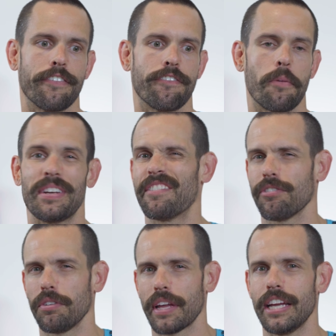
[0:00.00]
from a
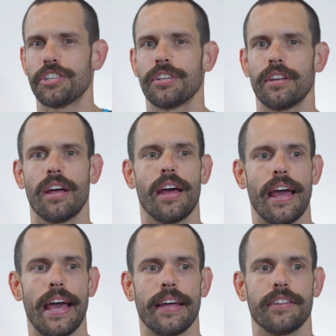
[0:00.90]
different location,
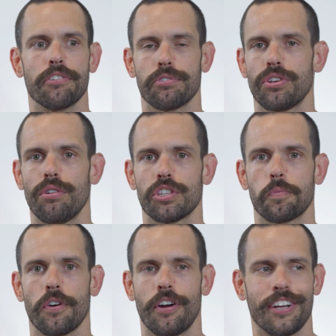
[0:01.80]
and the results
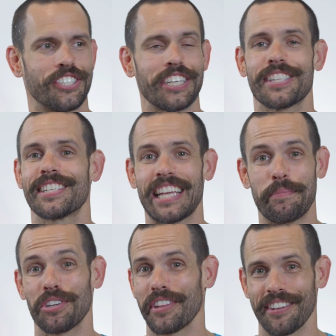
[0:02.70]
were just the same
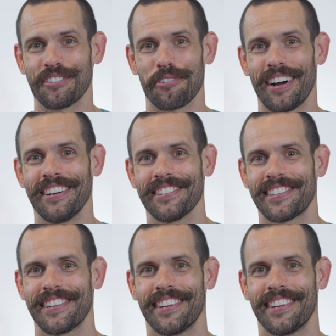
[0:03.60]
as all the other trials.